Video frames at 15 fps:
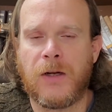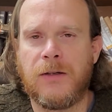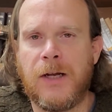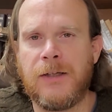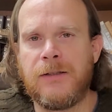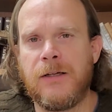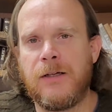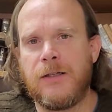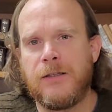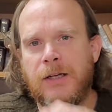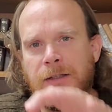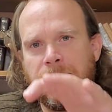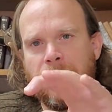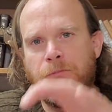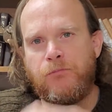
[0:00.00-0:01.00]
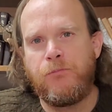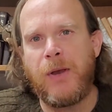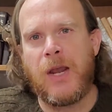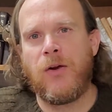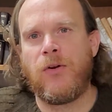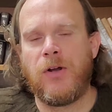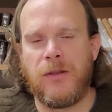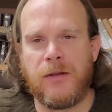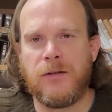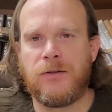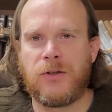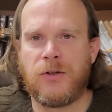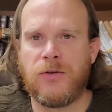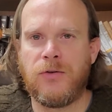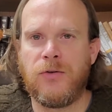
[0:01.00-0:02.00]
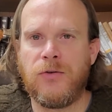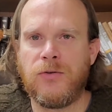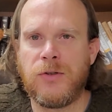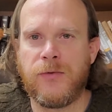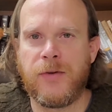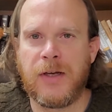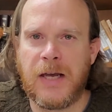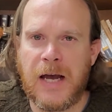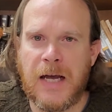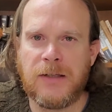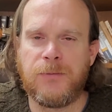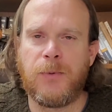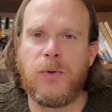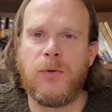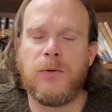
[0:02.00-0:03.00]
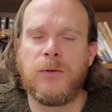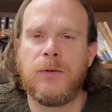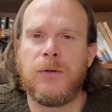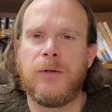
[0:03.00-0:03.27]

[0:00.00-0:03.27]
Not to bury this good news of the gospel,